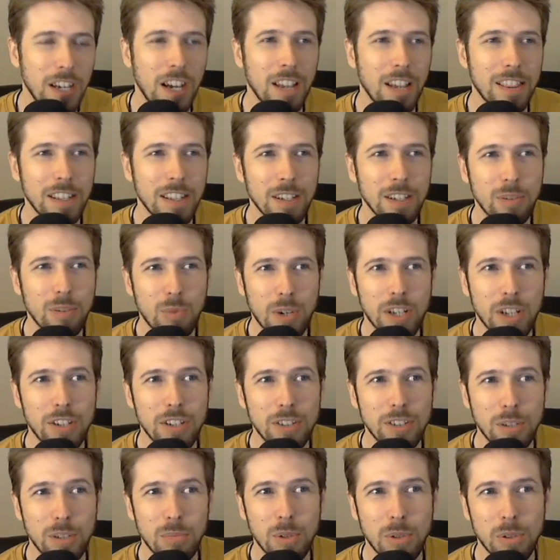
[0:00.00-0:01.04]
I think when I
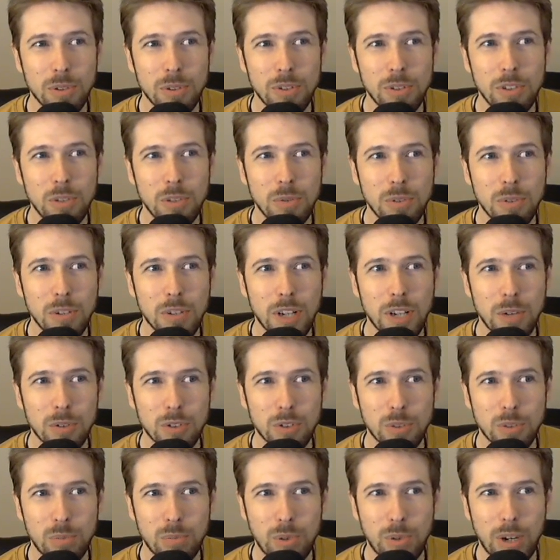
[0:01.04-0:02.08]
did build a team with it, I was
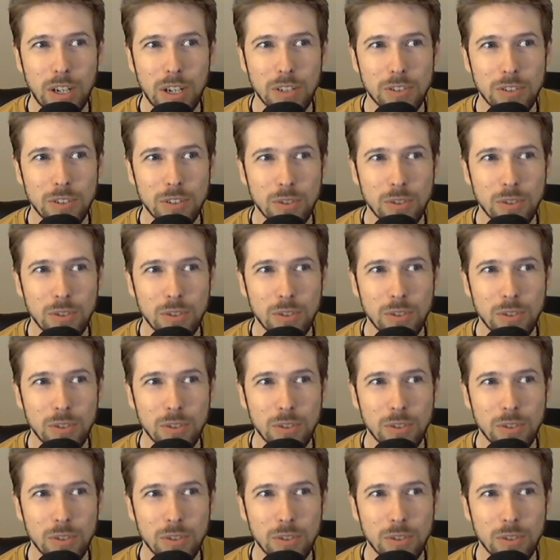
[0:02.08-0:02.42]
surprised